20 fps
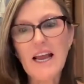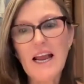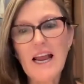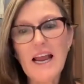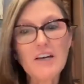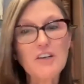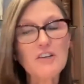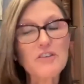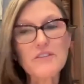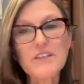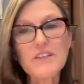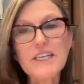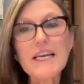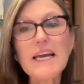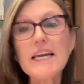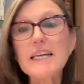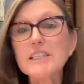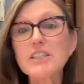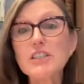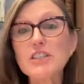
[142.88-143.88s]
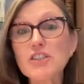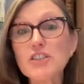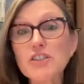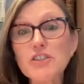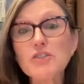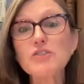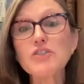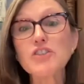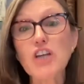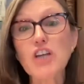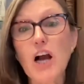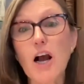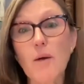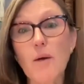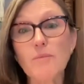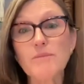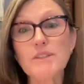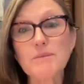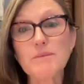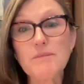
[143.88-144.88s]
and create new
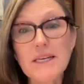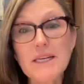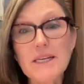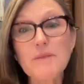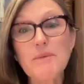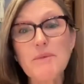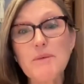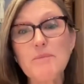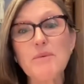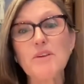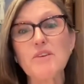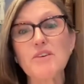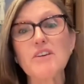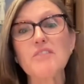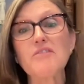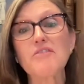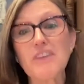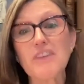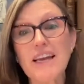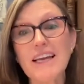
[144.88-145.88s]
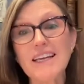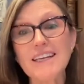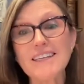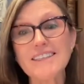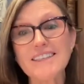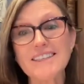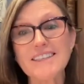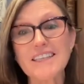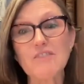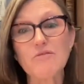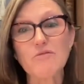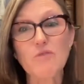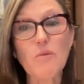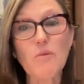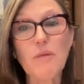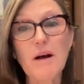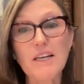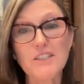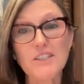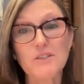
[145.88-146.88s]
jobs. Many people are afraid that
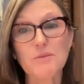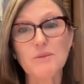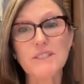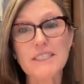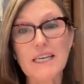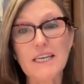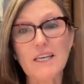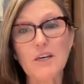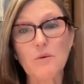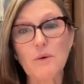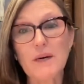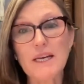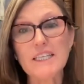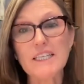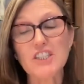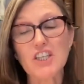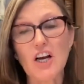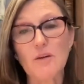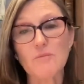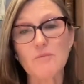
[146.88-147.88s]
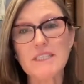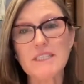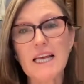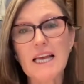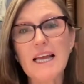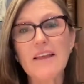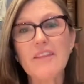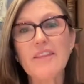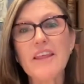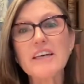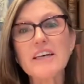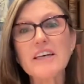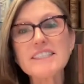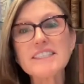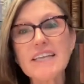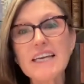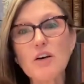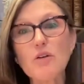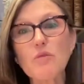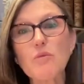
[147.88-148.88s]
robots will take away jobs. They'll
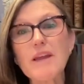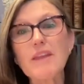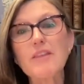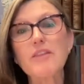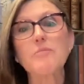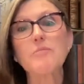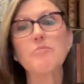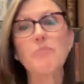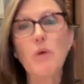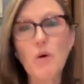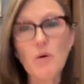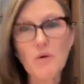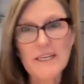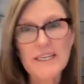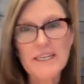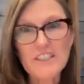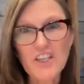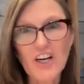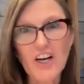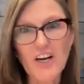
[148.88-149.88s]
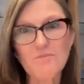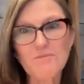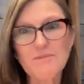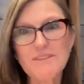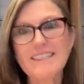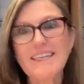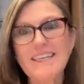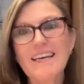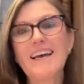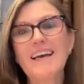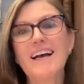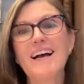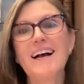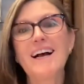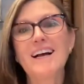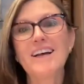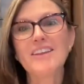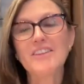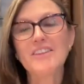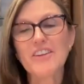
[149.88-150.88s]
take away the boring jobs.
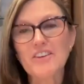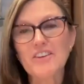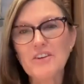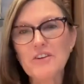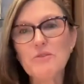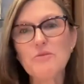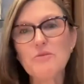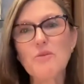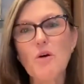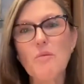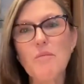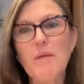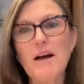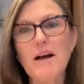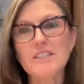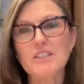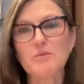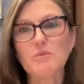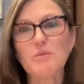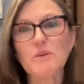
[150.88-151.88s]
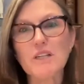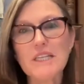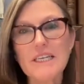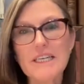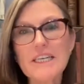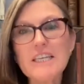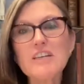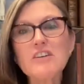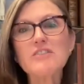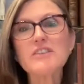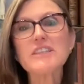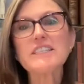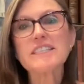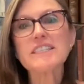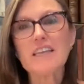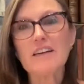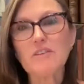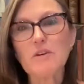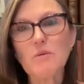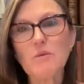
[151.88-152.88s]
The new robots will increase
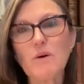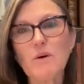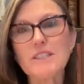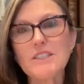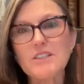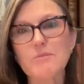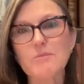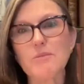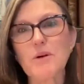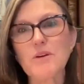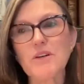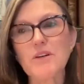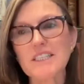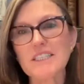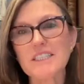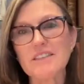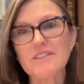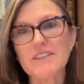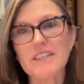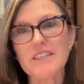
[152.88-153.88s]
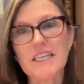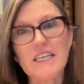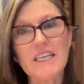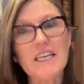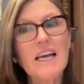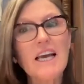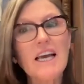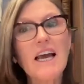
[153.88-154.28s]
everyone's productivity.